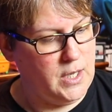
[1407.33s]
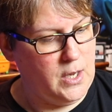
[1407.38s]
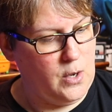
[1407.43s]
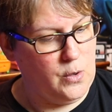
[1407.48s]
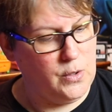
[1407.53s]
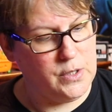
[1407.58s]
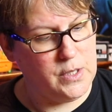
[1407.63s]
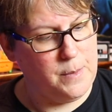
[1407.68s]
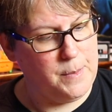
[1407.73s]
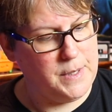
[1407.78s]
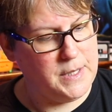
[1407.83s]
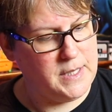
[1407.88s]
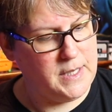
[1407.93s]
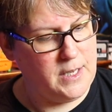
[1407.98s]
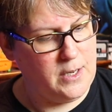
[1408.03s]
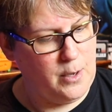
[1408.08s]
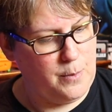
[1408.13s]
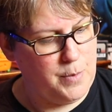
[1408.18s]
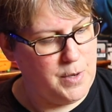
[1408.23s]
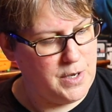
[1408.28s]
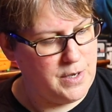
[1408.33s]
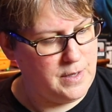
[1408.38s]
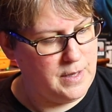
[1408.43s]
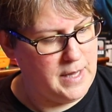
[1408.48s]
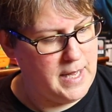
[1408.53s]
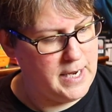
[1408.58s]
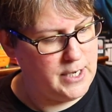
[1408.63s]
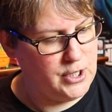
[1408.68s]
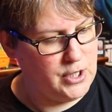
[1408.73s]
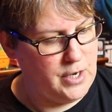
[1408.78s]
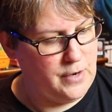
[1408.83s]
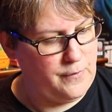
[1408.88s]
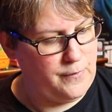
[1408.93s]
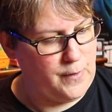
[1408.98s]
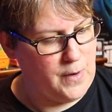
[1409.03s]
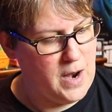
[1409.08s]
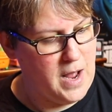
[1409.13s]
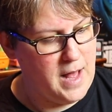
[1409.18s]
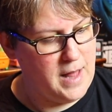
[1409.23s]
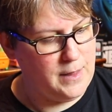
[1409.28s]
the Ultimate Steelbook Collection
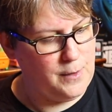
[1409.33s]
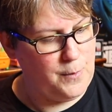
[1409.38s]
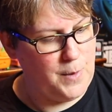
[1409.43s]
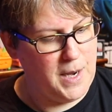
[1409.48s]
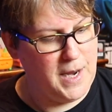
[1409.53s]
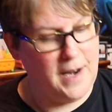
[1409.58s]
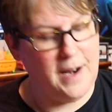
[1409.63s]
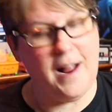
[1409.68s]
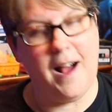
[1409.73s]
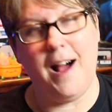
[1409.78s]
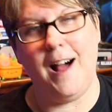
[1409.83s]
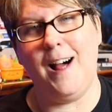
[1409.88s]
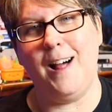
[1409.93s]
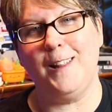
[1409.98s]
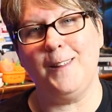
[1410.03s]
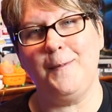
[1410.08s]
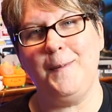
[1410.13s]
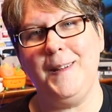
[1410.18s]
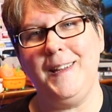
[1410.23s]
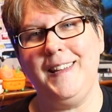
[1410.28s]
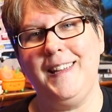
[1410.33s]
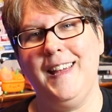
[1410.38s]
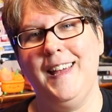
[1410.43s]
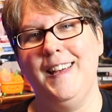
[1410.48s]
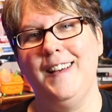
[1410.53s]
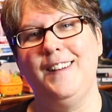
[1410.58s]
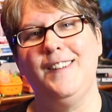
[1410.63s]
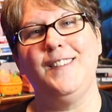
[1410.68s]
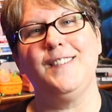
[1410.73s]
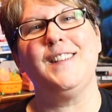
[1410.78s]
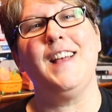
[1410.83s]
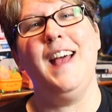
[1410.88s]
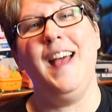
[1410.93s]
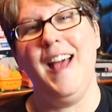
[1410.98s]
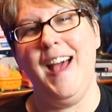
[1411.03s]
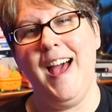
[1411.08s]
for Halloween, Halloween Kills,